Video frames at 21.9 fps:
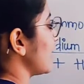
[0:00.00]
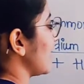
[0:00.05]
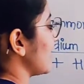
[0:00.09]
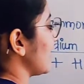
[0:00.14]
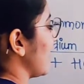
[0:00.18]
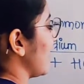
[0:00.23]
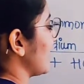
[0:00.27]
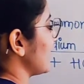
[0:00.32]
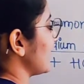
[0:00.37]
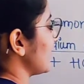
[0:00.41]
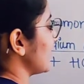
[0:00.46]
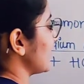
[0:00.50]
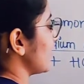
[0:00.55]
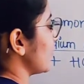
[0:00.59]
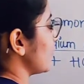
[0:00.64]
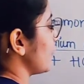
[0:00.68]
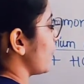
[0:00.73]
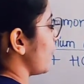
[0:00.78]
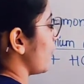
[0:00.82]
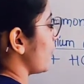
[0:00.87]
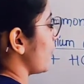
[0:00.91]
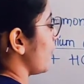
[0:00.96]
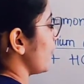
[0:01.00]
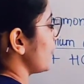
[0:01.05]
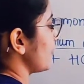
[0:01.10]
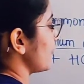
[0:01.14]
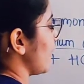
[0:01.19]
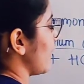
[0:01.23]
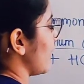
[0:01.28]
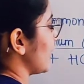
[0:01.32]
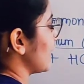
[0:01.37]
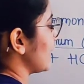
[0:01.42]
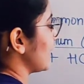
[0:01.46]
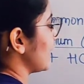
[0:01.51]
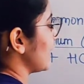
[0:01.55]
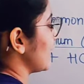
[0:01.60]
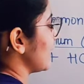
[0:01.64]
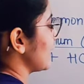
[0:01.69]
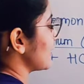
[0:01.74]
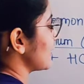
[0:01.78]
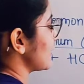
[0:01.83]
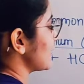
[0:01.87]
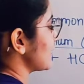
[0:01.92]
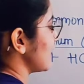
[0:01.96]
I get in the form of
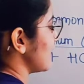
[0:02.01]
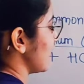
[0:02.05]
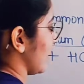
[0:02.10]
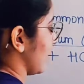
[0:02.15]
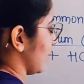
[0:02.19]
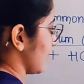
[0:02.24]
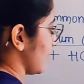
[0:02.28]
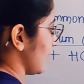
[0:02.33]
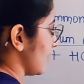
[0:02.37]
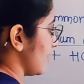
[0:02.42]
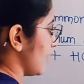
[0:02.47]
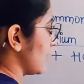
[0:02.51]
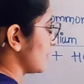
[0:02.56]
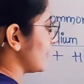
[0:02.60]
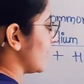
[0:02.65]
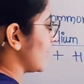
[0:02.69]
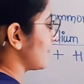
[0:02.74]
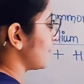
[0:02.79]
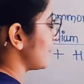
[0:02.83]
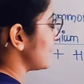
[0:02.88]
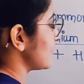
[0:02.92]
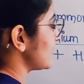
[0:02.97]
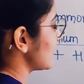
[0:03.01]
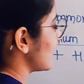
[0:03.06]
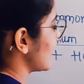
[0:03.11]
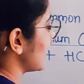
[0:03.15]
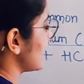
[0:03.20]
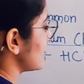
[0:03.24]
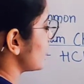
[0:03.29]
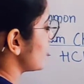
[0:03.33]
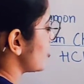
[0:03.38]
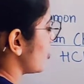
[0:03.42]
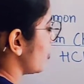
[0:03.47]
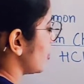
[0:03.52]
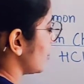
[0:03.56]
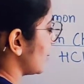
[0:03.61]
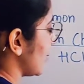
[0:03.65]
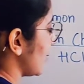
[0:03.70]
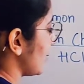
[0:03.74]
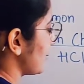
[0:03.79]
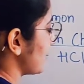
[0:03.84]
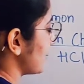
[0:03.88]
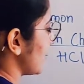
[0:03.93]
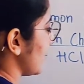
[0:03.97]
NaCl. That means there is
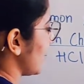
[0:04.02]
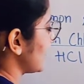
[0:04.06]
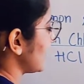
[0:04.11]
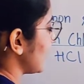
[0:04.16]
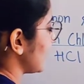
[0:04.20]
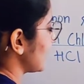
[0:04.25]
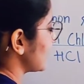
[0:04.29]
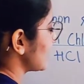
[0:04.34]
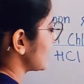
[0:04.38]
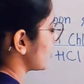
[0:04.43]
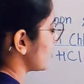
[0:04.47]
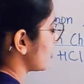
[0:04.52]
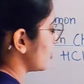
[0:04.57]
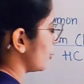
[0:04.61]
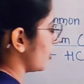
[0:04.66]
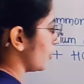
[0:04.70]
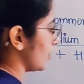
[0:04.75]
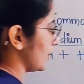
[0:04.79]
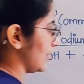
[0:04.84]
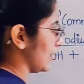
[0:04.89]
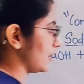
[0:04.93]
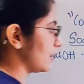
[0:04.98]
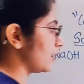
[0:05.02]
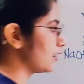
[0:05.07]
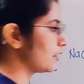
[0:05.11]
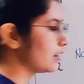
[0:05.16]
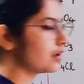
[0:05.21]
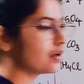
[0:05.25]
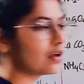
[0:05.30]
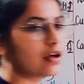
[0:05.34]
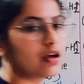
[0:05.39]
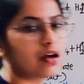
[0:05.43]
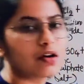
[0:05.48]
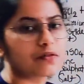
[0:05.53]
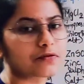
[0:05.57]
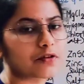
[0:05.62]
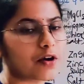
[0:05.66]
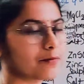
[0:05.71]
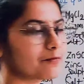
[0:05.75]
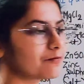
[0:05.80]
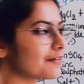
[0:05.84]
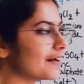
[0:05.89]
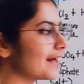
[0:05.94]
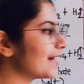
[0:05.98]
sodium and there is chlorine.
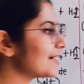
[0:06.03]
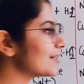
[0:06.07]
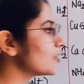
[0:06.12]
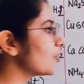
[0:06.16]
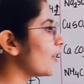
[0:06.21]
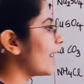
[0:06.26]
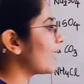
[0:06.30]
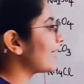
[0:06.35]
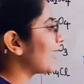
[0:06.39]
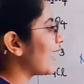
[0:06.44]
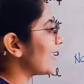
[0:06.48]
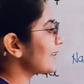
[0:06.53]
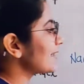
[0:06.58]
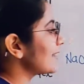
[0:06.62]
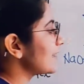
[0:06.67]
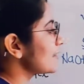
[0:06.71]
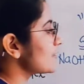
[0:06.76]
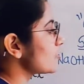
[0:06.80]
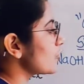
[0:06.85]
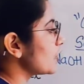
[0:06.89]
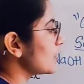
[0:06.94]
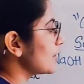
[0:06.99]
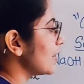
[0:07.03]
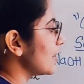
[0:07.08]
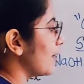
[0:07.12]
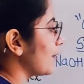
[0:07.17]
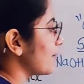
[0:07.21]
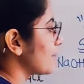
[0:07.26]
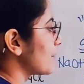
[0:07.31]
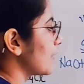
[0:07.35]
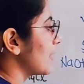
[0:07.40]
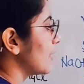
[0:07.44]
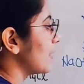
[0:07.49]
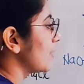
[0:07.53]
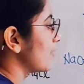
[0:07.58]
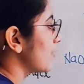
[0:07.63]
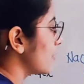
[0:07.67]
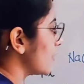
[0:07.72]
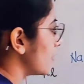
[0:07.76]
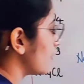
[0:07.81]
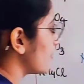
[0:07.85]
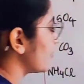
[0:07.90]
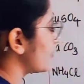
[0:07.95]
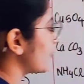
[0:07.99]
From where do I get the sodium?
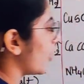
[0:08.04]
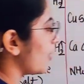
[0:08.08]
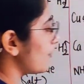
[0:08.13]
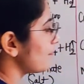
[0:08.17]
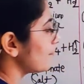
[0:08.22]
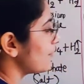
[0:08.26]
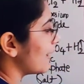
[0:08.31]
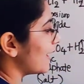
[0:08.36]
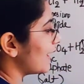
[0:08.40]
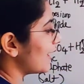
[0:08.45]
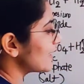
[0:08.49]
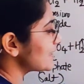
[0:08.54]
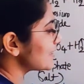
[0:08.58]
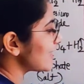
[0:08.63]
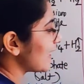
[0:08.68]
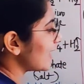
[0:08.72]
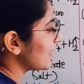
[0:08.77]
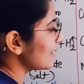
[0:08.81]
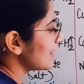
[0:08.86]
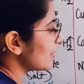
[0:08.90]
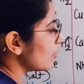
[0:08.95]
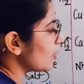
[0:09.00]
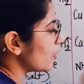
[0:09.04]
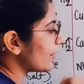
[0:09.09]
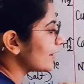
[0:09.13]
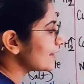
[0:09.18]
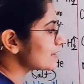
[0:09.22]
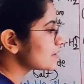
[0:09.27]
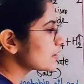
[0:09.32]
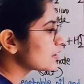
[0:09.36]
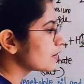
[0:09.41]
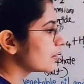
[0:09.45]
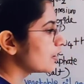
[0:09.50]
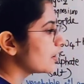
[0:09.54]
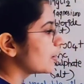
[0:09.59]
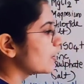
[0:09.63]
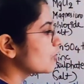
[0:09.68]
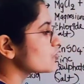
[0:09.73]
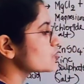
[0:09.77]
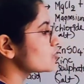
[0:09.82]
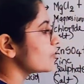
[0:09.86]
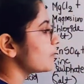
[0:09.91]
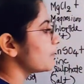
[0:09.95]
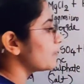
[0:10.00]
From base NaOH.
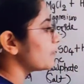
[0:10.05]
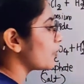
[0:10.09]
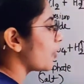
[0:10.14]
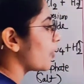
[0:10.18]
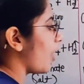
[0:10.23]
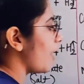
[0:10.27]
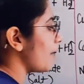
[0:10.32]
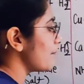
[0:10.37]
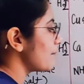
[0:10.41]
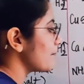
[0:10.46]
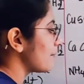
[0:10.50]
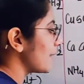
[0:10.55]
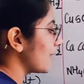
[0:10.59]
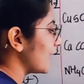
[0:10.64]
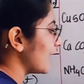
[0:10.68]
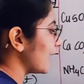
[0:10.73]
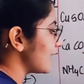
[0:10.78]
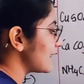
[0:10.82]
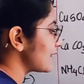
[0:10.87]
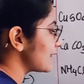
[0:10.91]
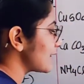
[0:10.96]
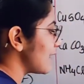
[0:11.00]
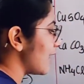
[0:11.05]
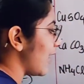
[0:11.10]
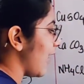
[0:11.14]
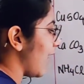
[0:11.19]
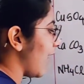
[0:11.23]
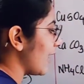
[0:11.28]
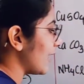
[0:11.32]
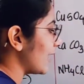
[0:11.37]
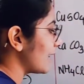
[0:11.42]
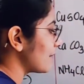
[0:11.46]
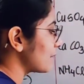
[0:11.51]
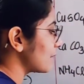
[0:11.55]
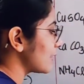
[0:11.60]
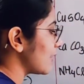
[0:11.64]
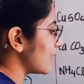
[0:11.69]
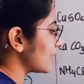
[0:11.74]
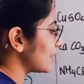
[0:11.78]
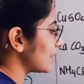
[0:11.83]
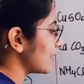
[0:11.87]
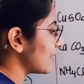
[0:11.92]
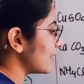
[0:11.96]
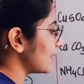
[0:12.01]
So from base I am
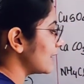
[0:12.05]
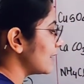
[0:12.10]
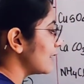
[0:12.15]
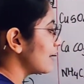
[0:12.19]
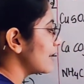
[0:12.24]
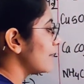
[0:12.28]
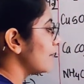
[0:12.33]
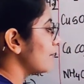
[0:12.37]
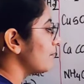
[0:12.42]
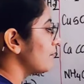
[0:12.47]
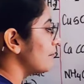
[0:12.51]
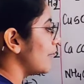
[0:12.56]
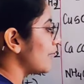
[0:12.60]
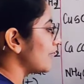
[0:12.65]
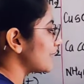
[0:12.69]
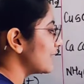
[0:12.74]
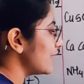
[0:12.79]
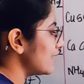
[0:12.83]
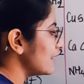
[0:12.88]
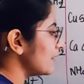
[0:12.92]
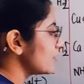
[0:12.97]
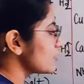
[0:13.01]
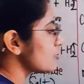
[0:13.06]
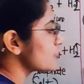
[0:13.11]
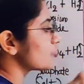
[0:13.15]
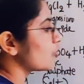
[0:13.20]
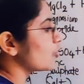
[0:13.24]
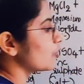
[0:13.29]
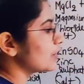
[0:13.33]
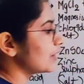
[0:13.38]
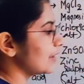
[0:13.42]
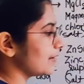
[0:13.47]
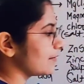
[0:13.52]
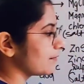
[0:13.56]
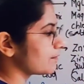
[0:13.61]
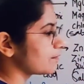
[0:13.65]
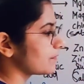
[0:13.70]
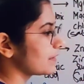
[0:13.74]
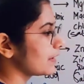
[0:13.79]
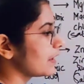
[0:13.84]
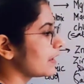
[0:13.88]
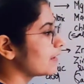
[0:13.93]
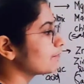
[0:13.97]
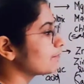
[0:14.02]
getting metal sodium,
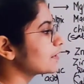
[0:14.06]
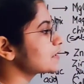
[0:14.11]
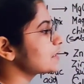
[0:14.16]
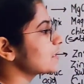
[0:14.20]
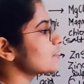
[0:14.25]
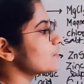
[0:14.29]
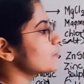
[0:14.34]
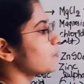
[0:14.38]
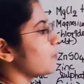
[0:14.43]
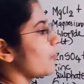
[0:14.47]
which is